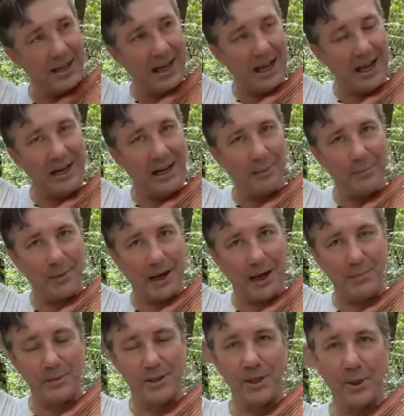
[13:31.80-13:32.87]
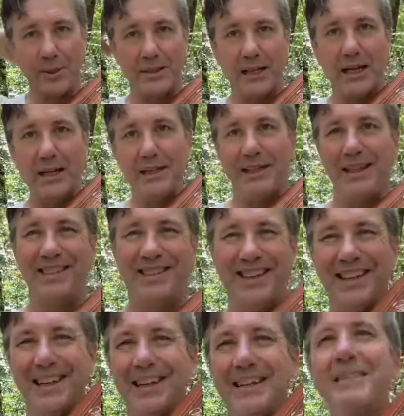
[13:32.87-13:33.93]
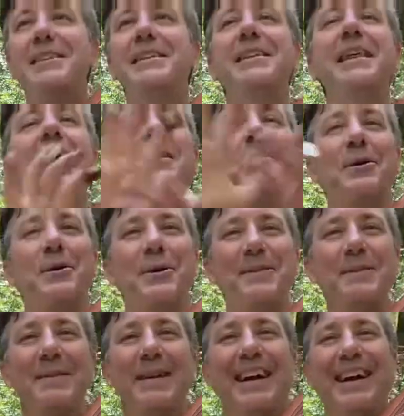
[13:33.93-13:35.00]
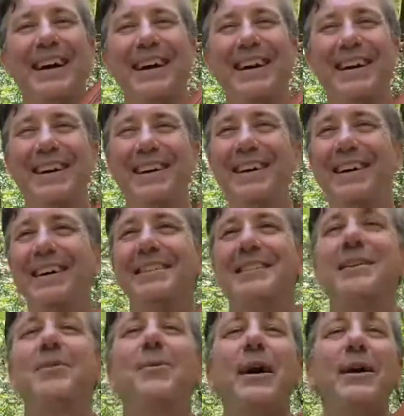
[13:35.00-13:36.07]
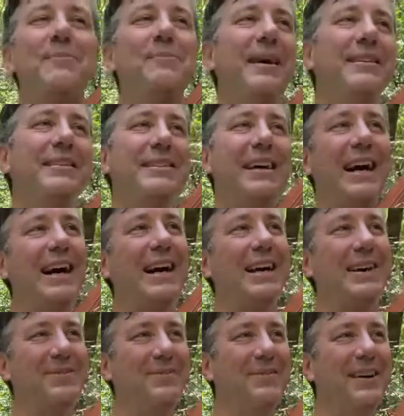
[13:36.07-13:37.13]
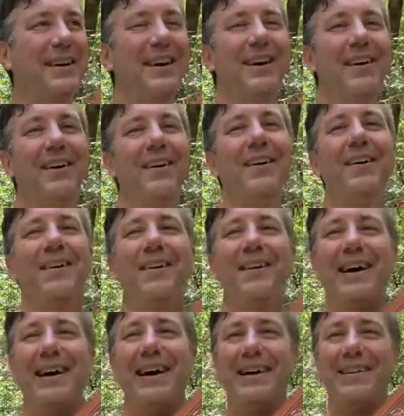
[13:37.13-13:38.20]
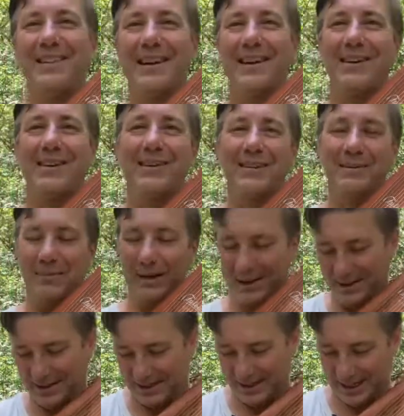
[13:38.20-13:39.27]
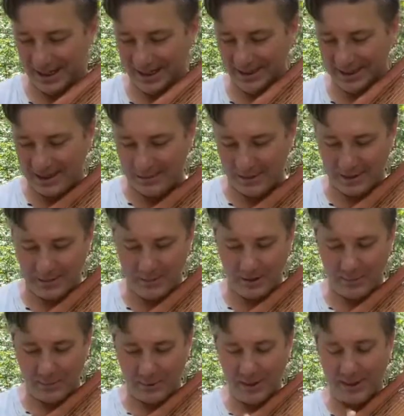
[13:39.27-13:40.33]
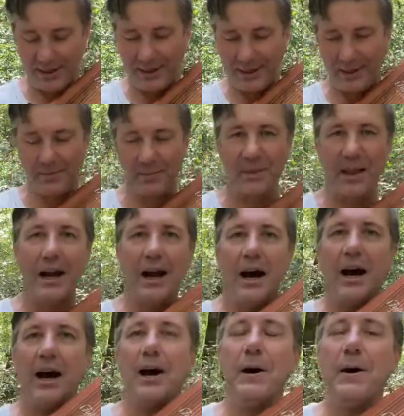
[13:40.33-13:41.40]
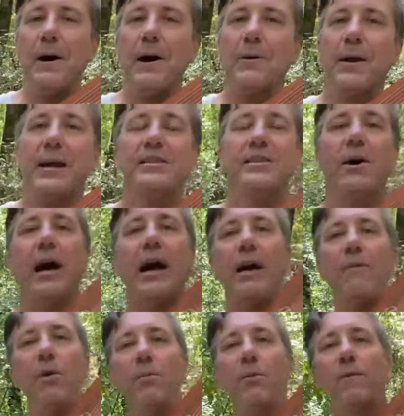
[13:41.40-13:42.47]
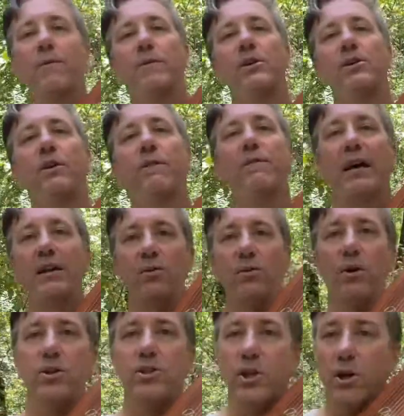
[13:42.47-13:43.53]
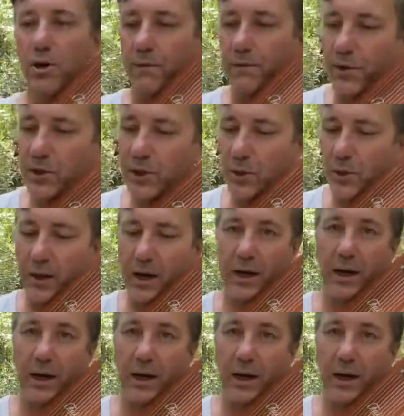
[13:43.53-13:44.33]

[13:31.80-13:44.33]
And I'm so excited to see the heather, see the wild mountain thyme, all out there on the mountainside. That's gonna be a brilliant thing. Right, so I have one more final song for you.